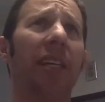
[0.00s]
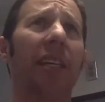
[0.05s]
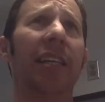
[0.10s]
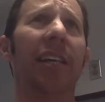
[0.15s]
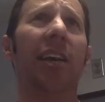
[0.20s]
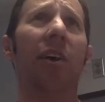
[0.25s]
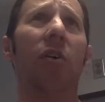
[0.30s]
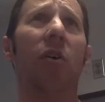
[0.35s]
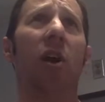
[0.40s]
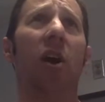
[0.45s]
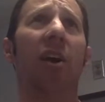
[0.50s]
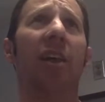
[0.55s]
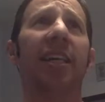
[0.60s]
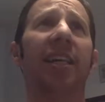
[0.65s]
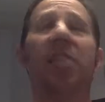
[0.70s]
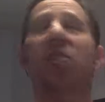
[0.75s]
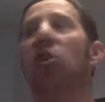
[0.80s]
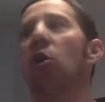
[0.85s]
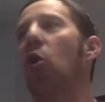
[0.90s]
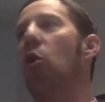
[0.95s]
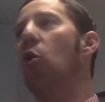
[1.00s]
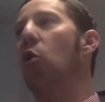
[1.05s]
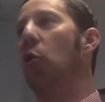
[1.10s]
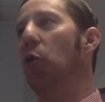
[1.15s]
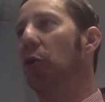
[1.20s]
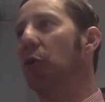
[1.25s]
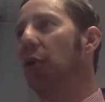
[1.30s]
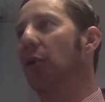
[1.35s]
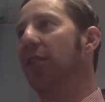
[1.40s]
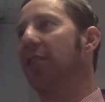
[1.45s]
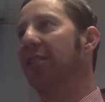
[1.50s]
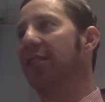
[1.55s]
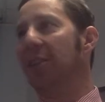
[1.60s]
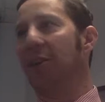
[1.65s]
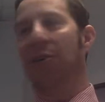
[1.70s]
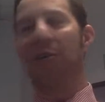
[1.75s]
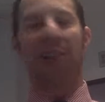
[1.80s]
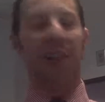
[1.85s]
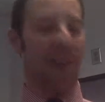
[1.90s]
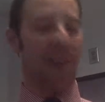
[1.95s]
our kids are all older, and
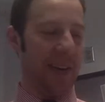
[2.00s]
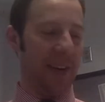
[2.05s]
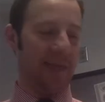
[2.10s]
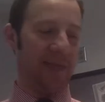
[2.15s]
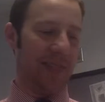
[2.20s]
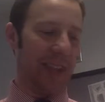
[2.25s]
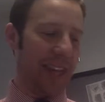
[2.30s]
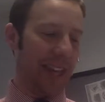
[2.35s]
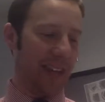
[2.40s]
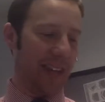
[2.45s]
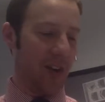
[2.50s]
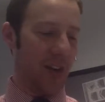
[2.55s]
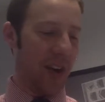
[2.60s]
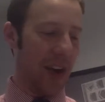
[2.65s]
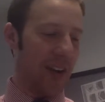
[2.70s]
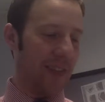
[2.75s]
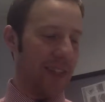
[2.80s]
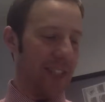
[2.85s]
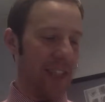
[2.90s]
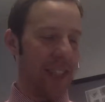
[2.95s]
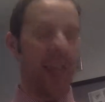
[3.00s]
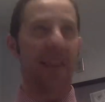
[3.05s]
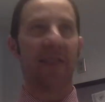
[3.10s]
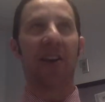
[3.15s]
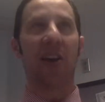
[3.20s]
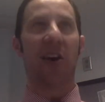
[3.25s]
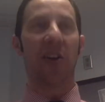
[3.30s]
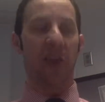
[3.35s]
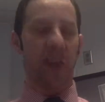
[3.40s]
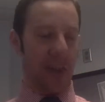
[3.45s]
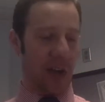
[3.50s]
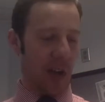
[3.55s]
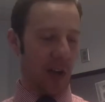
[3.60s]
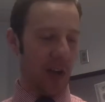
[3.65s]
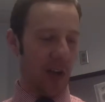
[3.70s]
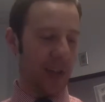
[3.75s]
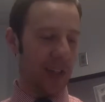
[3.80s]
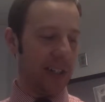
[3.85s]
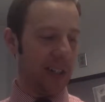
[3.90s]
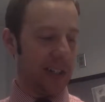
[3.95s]
so they can drive because they have a daughter in
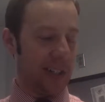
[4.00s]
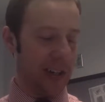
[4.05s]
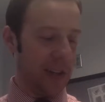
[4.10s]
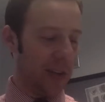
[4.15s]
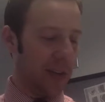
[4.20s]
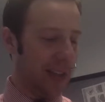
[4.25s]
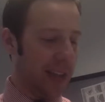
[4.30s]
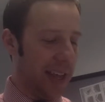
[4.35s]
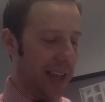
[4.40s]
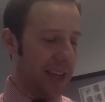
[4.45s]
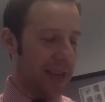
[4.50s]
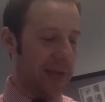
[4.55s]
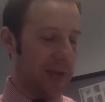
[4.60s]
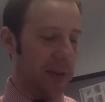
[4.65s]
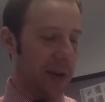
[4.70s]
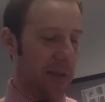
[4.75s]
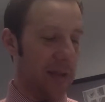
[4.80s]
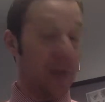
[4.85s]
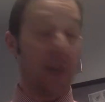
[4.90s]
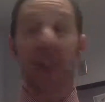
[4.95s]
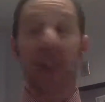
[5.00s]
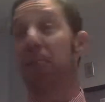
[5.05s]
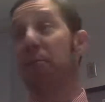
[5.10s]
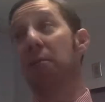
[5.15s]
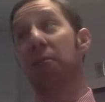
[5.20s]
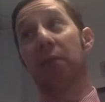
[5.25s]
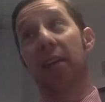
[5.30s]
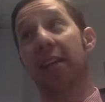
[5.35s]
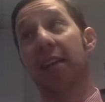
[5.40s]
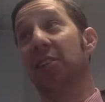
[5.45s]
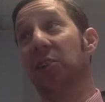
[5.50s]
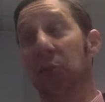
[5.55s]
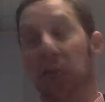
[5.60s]
college. So, but for some people, that is